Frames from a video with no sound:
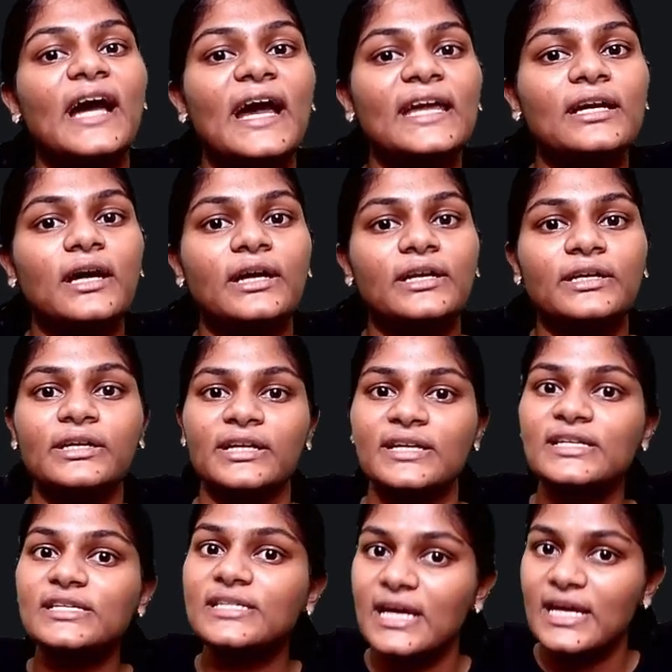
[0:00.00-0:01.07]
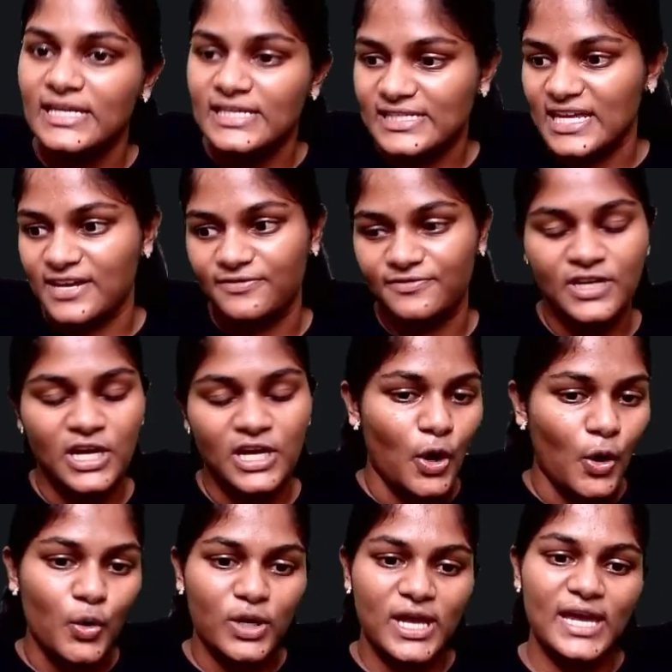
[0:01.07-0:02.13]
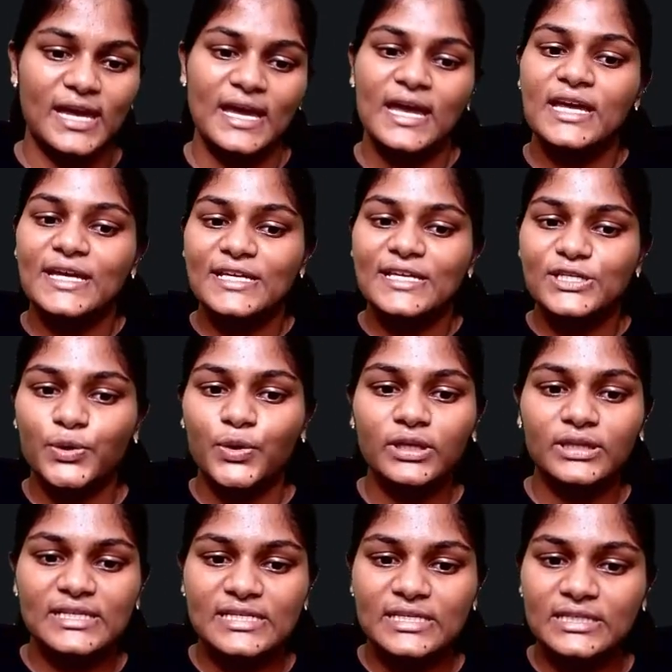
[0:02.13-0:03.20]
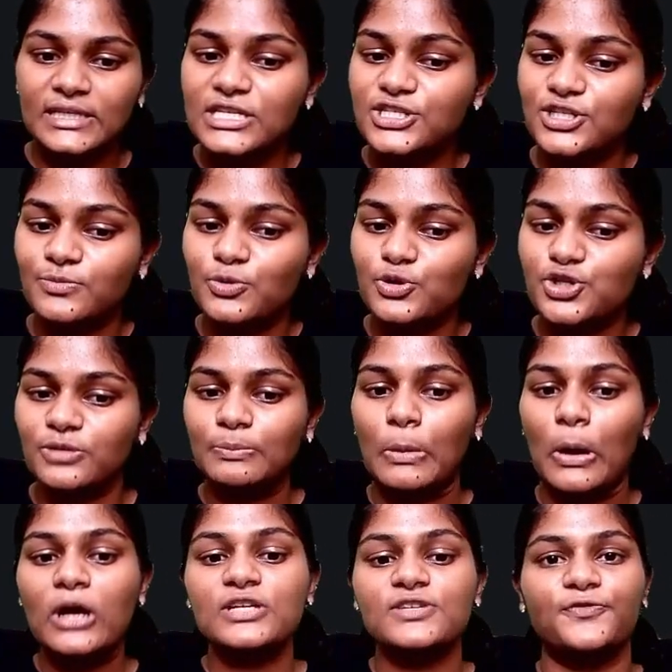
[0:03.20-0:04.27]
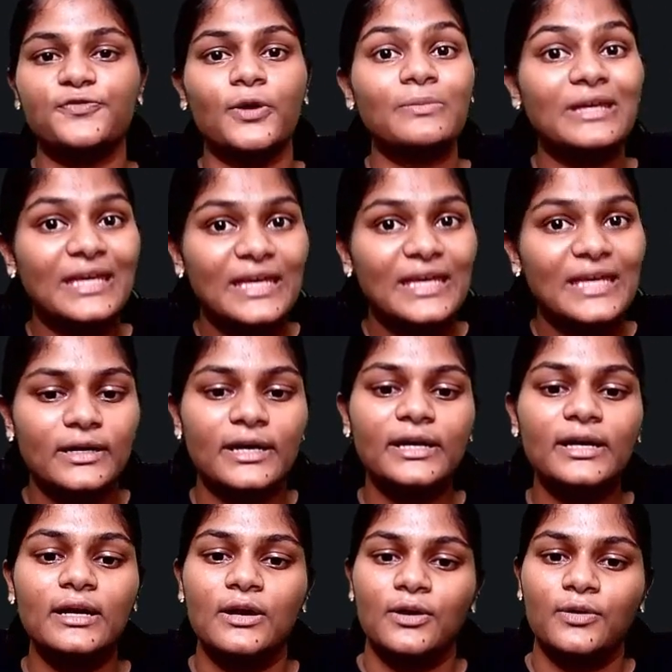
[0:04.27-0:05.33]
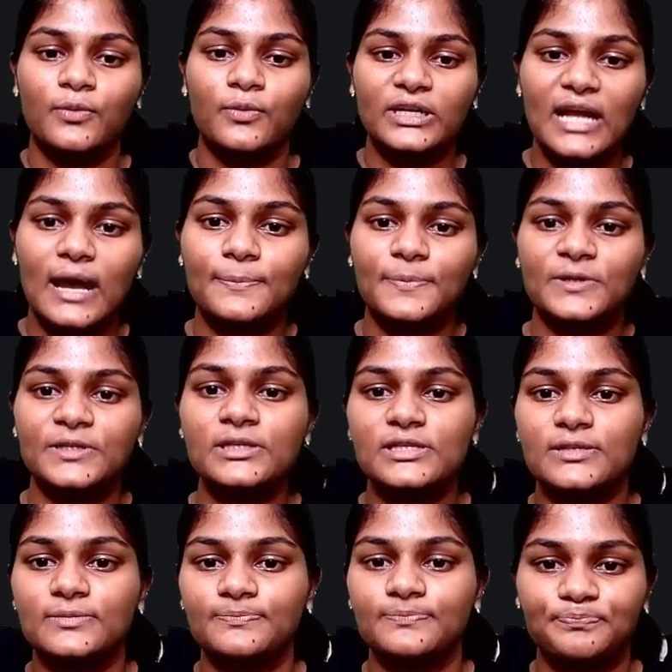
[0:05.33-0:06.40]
high current is saved. Okay, so this is the distribution box. From here, what happens?